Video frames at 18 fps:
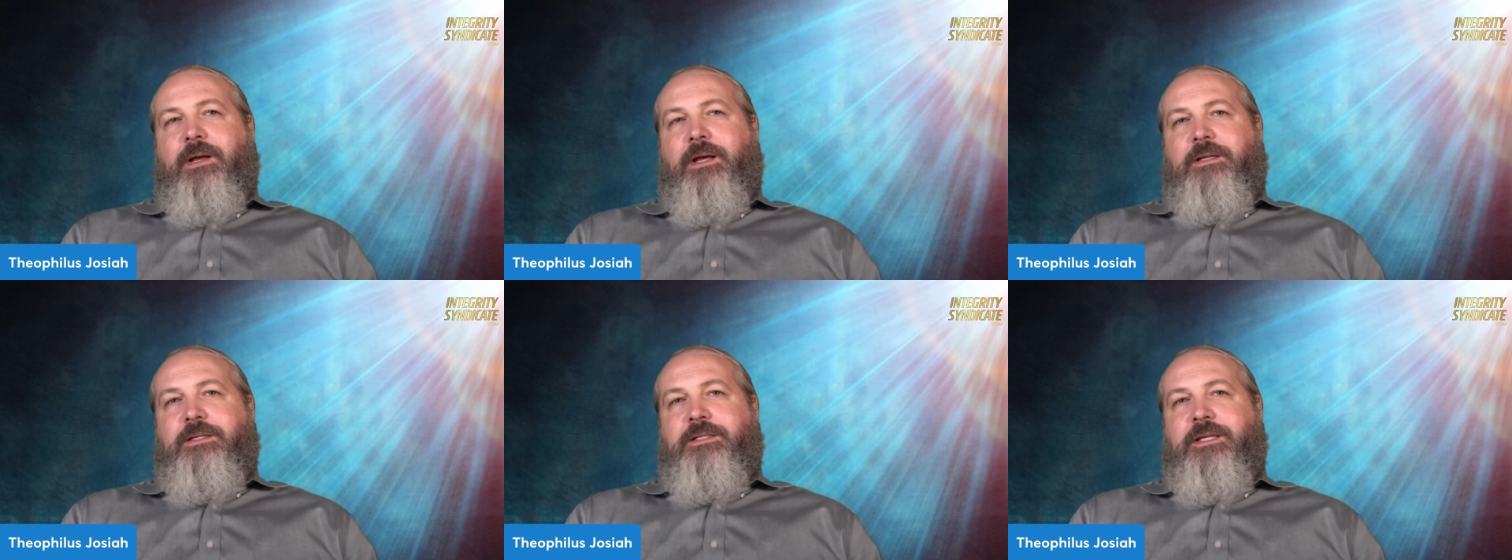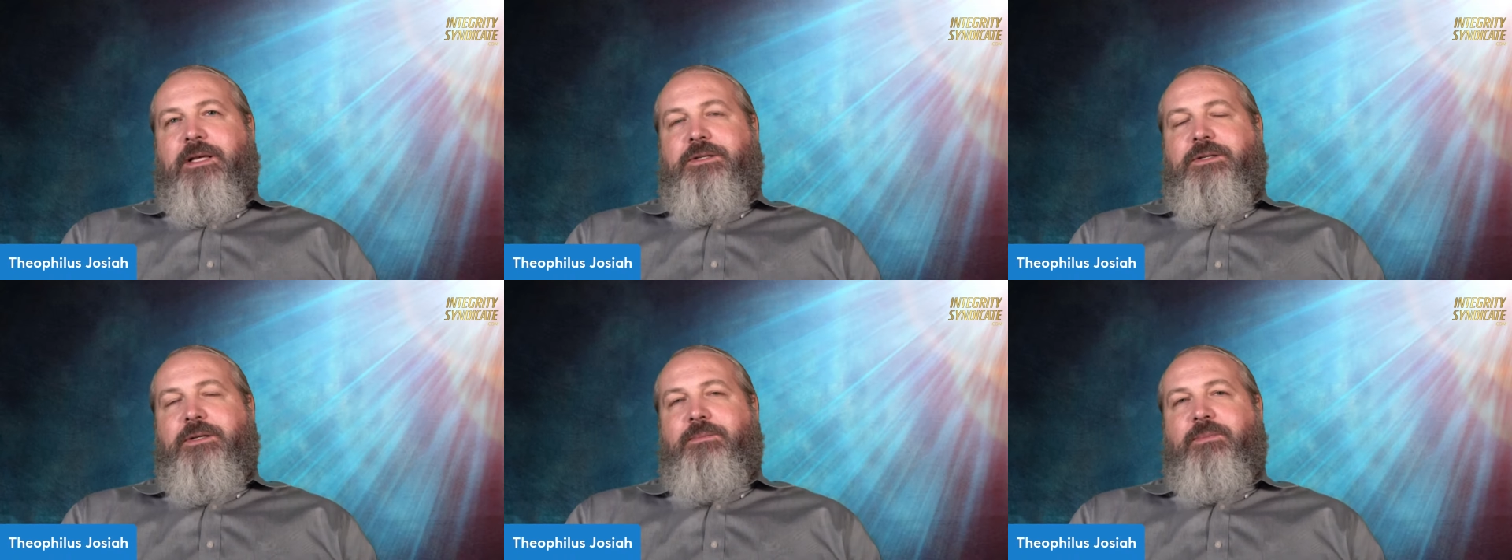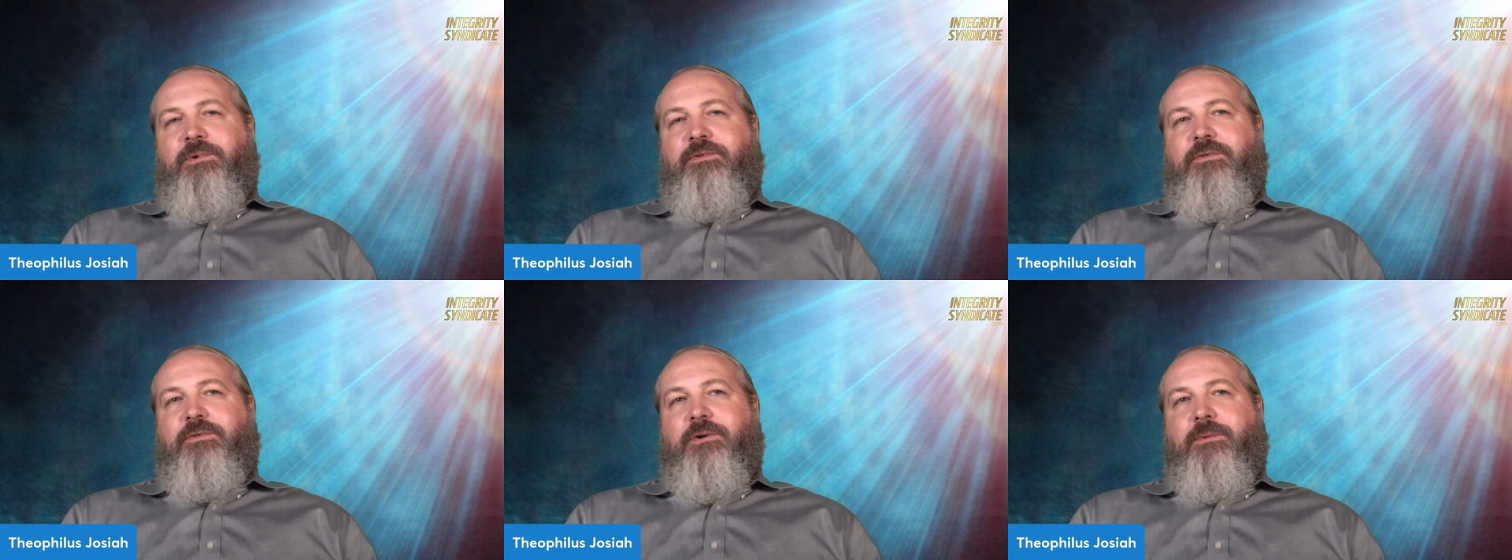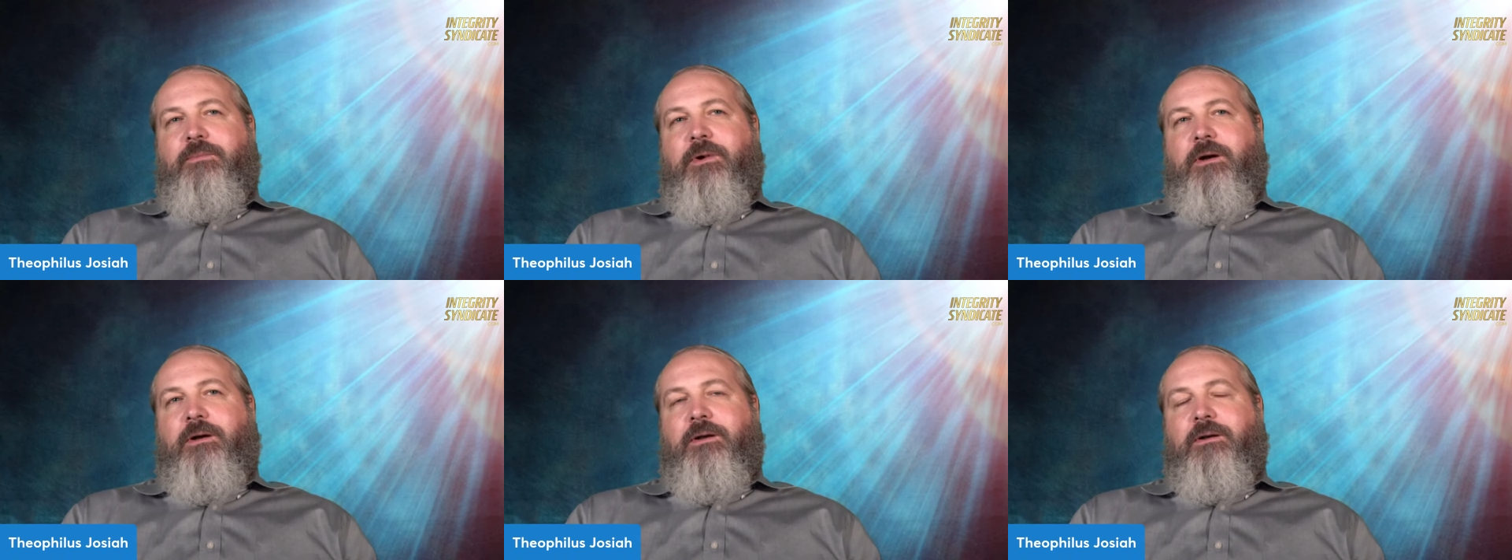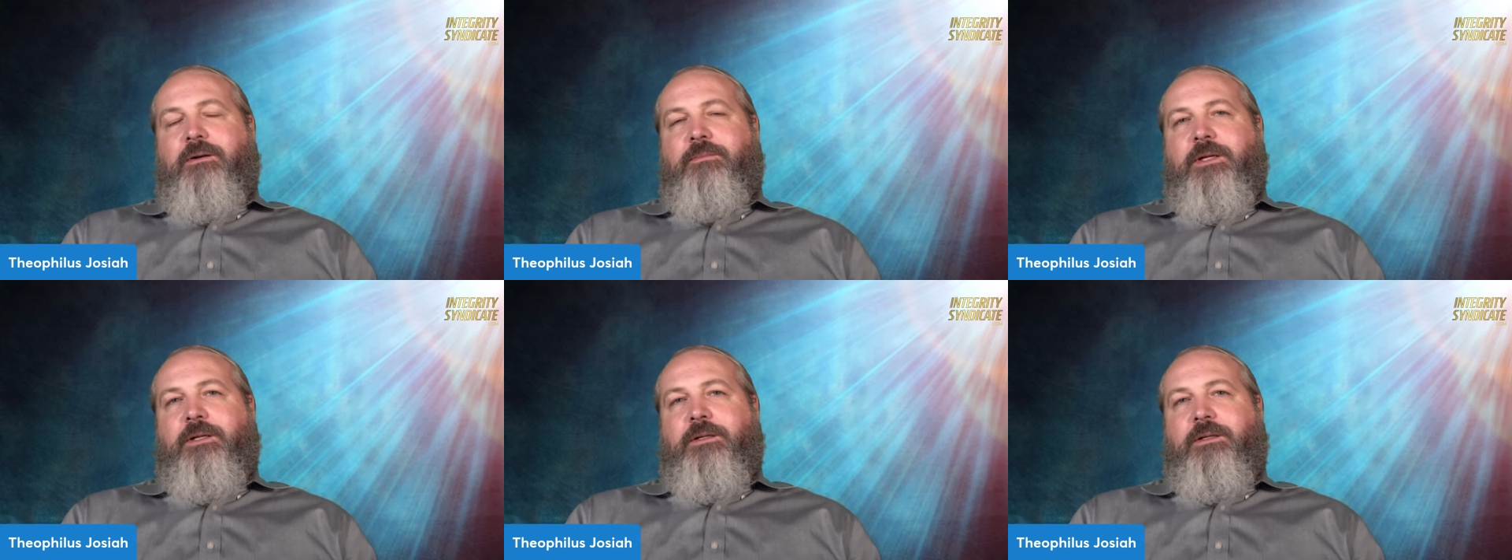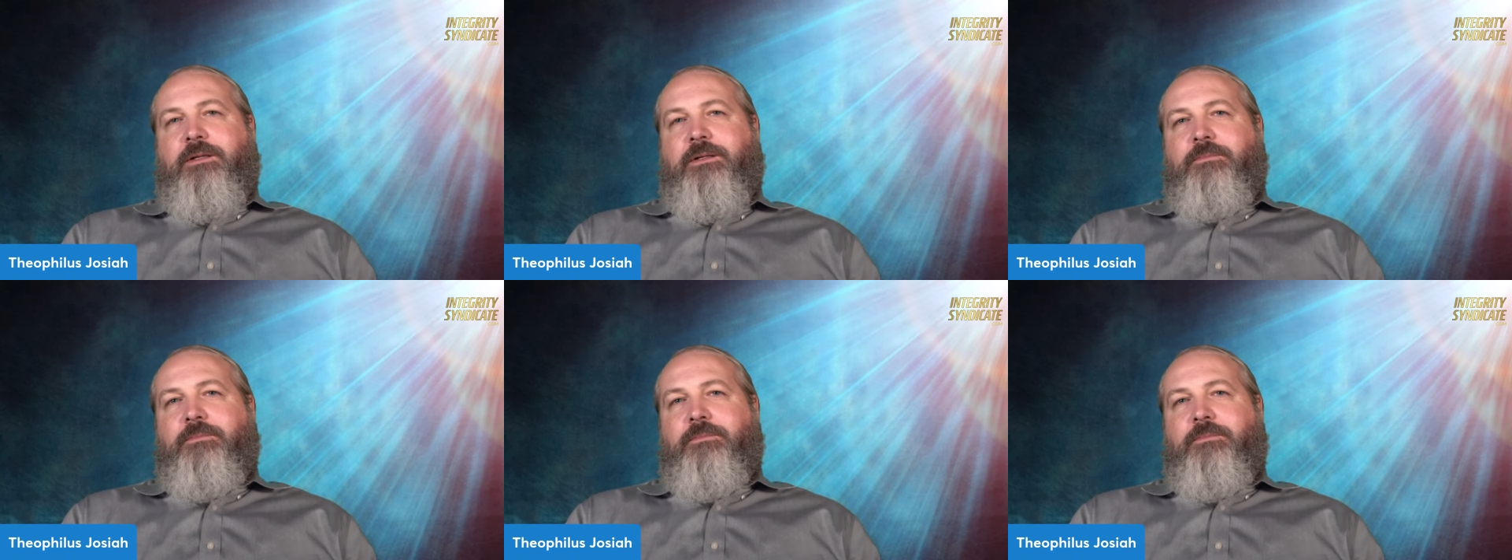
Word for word: a century before Bart Ehrman.